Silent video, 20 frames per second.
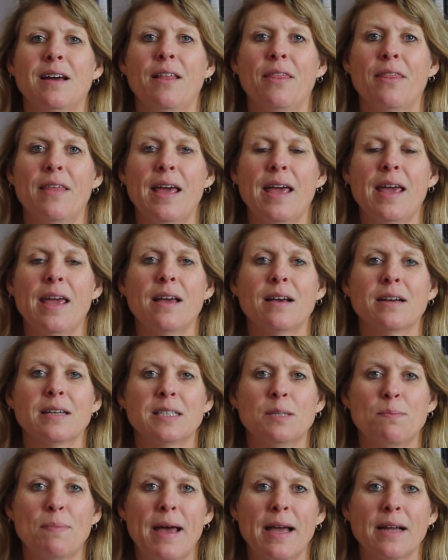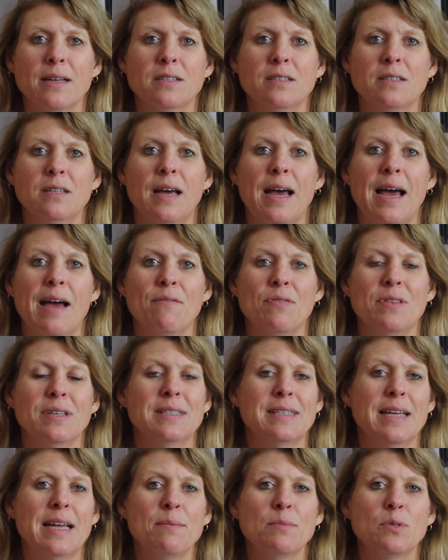and they expect to have the
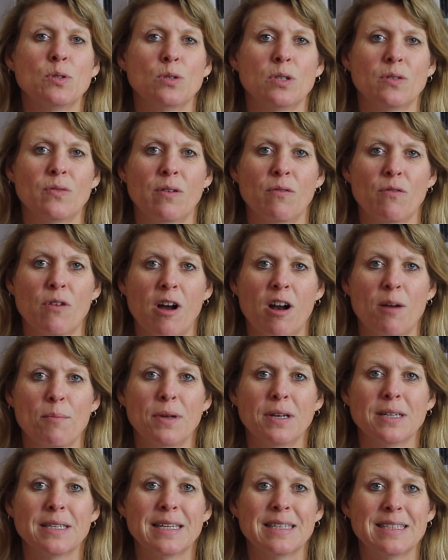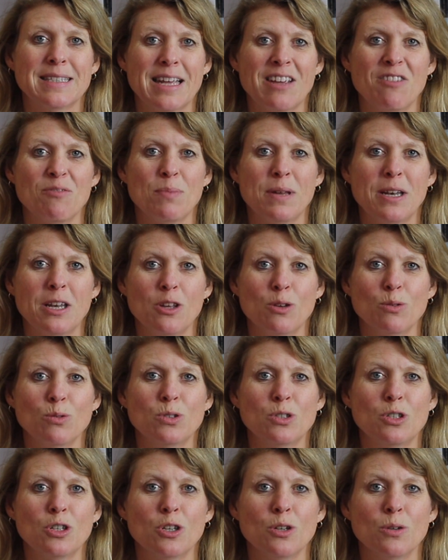same sort of environment as they've been
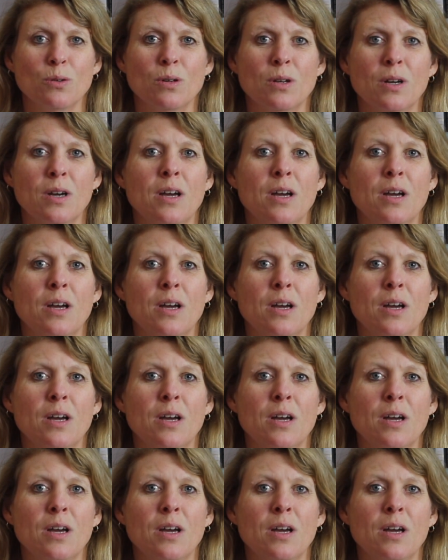used to.